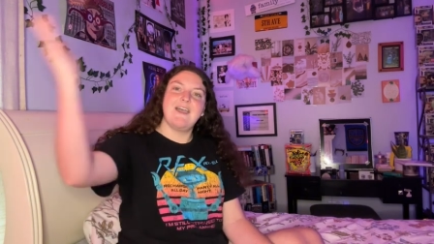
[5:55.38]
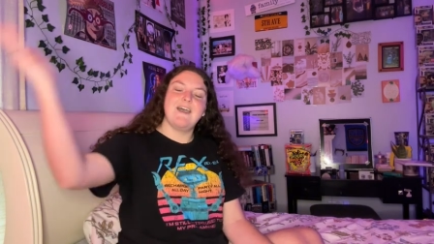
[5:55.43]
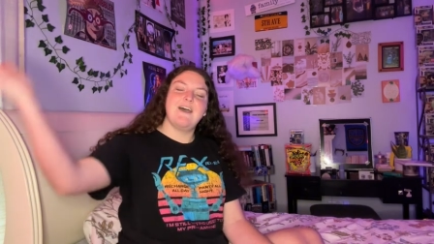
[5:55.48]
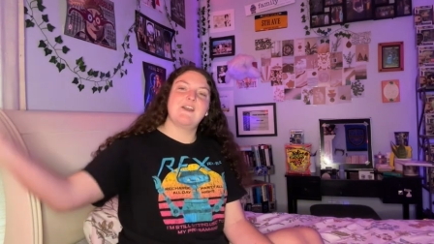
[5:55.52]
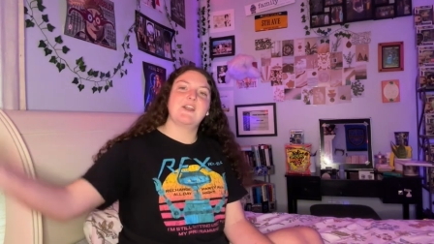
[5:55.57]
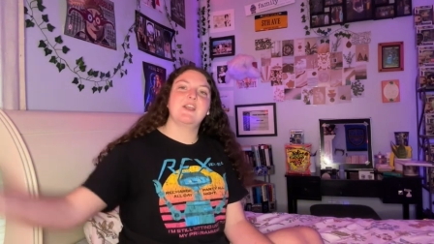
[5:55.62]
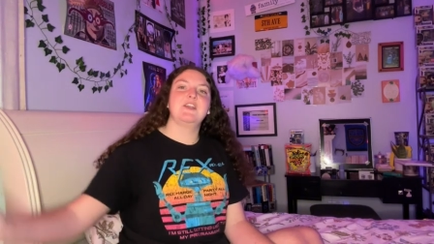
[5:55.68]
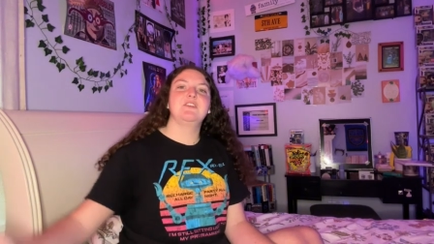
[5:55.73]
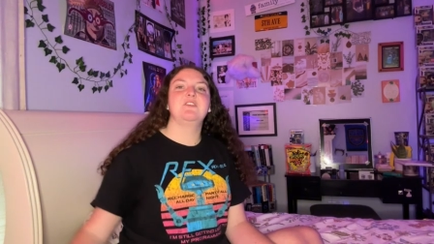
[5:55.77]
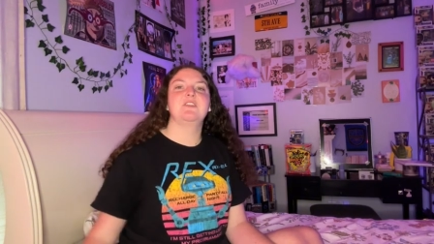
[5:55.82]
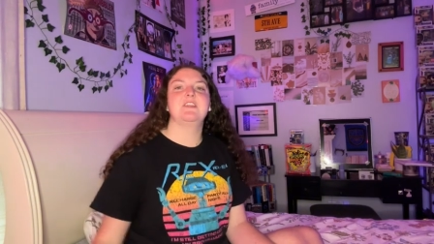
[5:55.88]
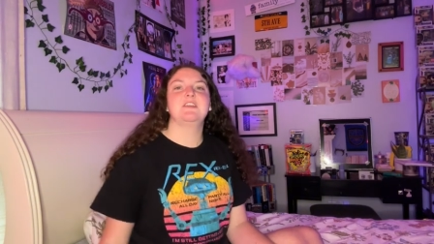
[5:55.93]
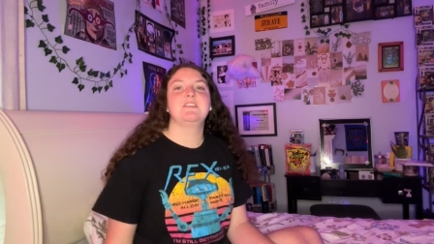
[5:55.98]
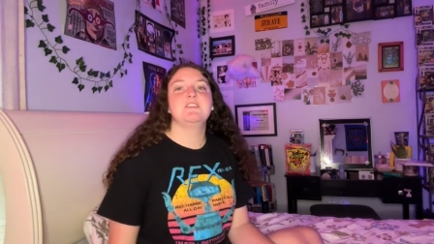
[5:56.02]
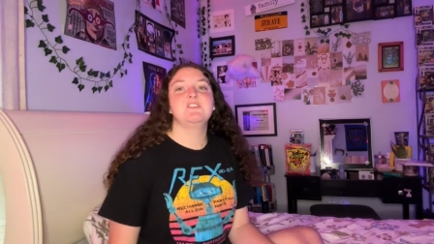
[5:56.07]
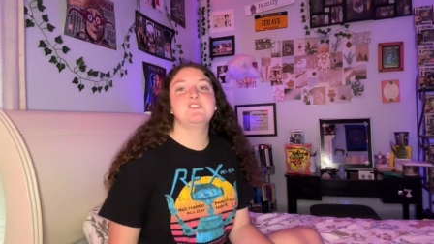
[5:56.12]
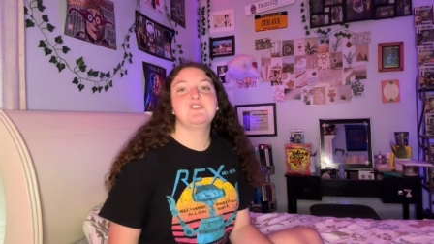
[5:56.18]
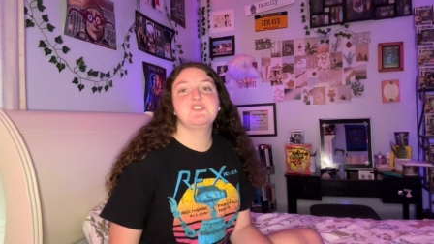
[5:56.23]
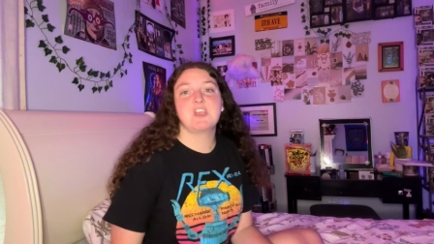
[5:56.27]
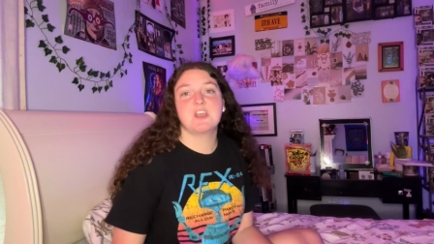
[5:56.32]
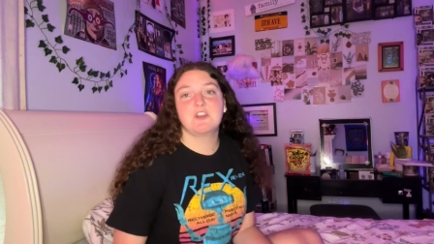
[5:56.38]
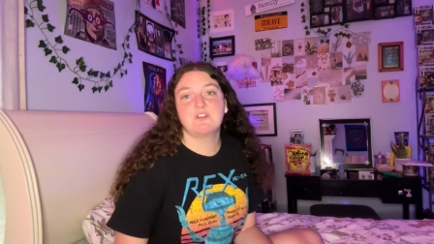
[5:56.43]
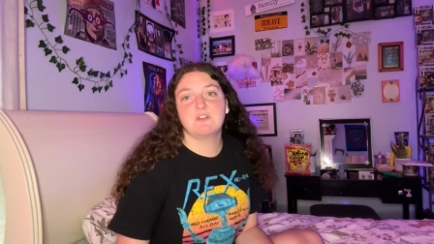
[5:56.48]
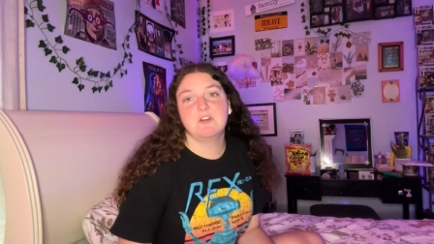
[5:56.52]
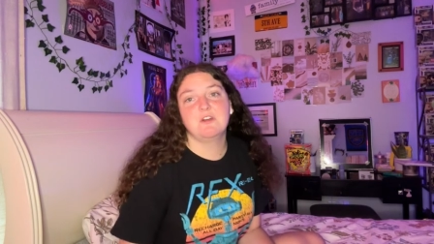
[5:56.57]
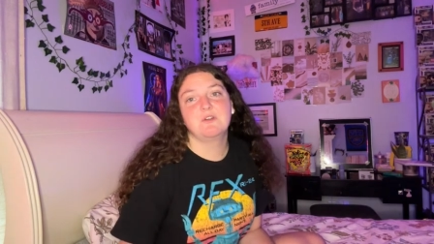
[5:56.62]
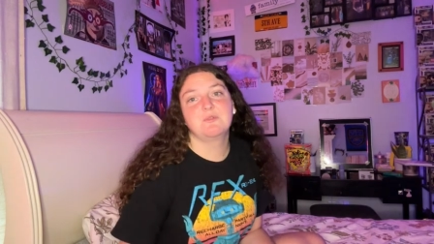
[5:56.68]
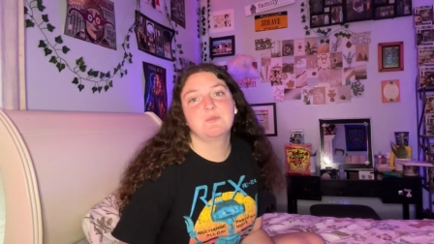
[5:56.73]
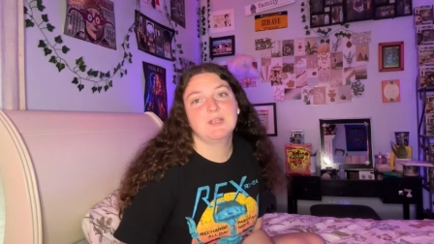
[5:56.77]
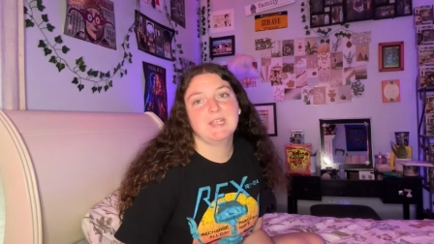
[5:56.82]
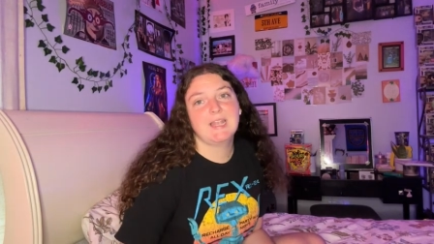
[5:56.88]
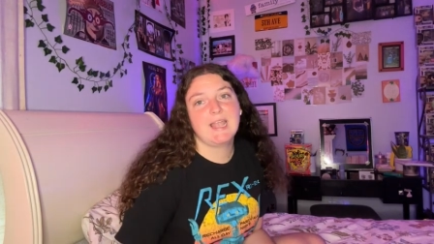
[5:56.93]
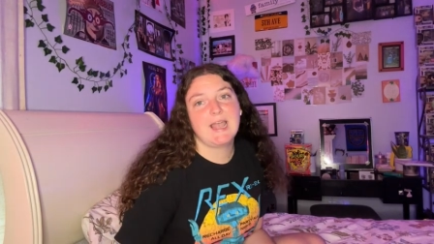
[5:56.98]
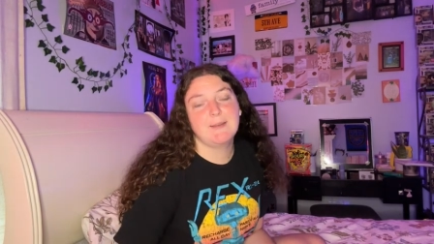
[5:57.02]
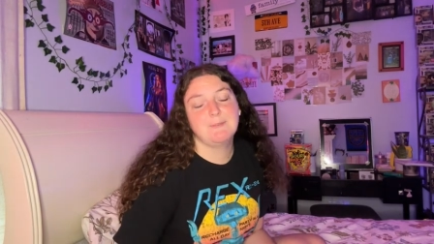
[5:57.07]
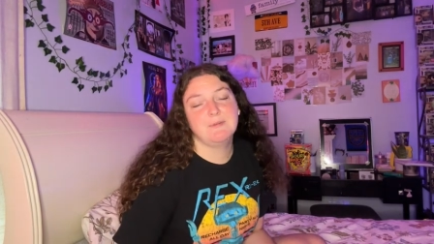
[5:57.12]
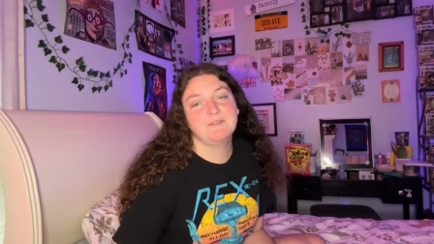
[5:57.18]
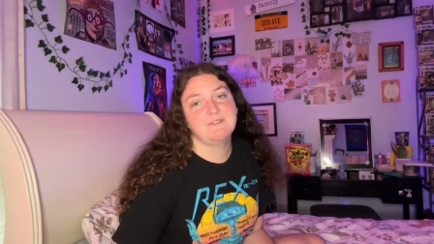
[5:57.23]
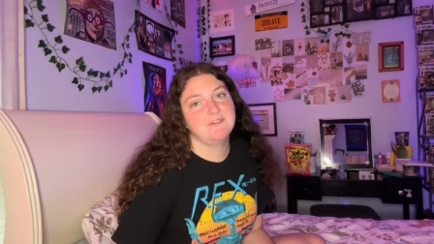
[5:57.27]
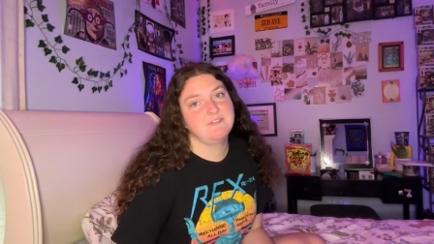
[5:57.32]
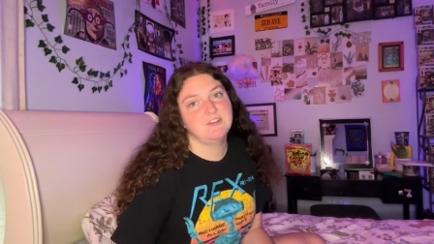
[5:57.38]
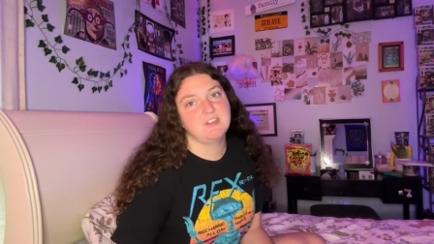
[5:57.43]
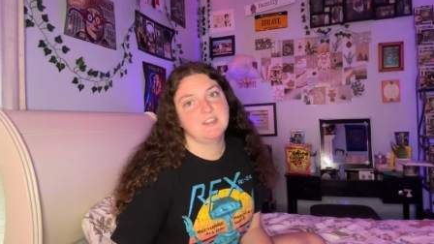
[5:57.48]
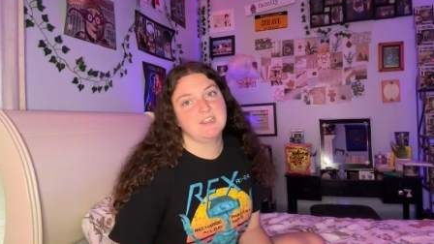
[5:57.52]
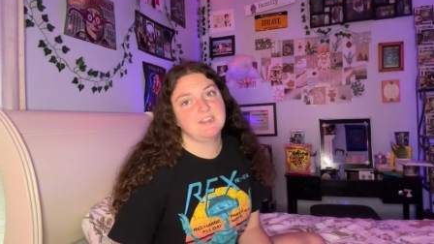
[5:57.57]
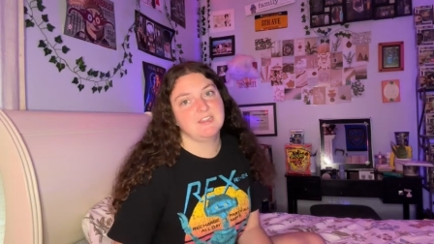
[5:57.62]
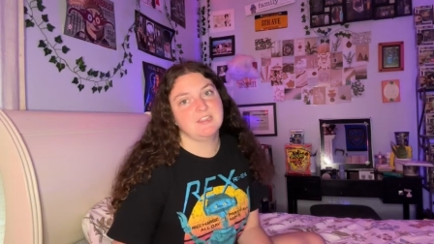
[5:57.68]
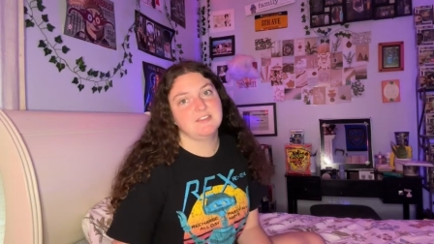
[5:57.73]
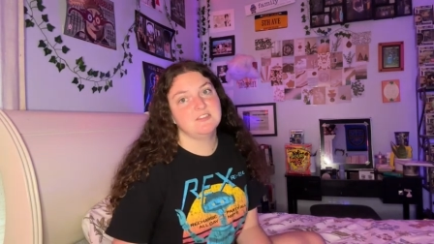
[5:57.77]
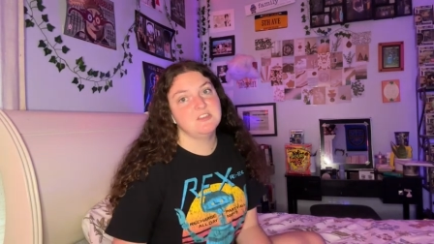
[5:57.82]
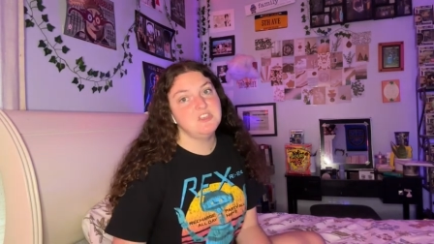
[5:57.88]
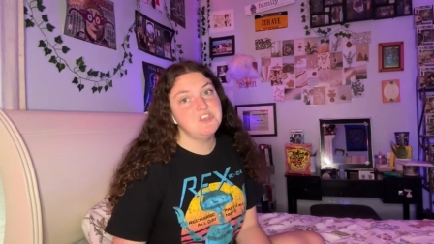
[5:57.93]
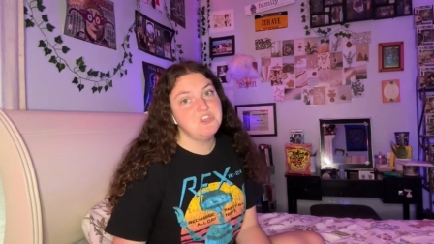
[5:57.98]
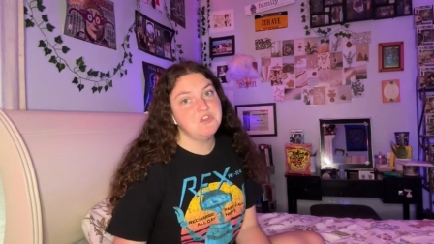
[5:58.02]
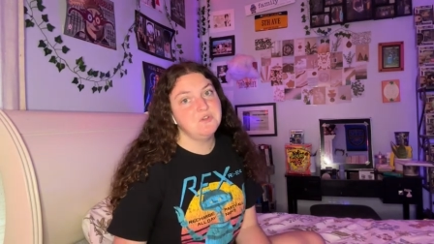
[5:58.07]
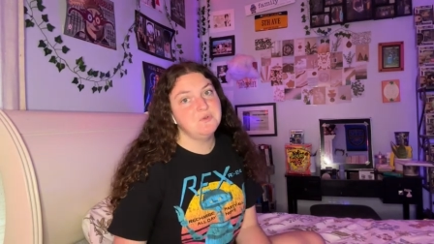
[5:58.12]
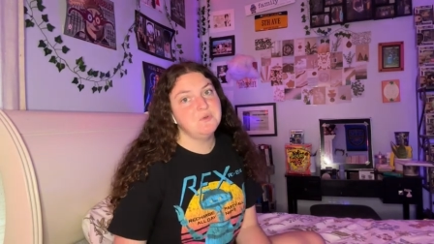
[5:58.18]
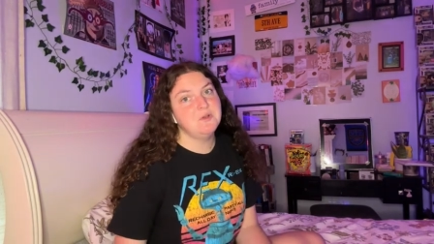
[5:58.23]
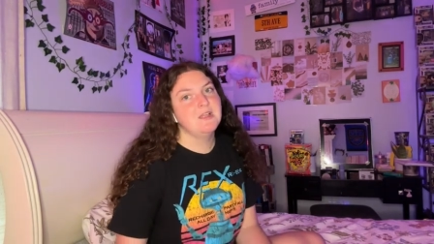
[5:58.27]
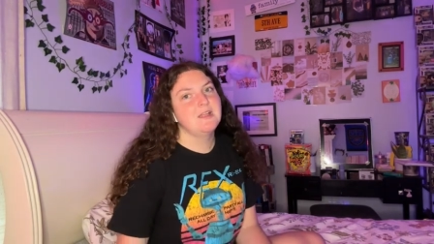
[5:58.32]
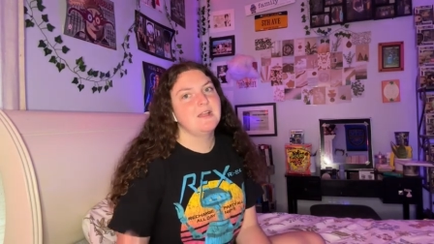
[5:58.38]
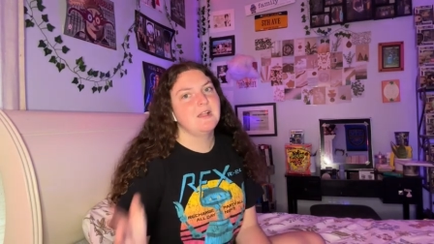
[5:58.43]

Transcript: Okay, so that's a general recap of everything that's new.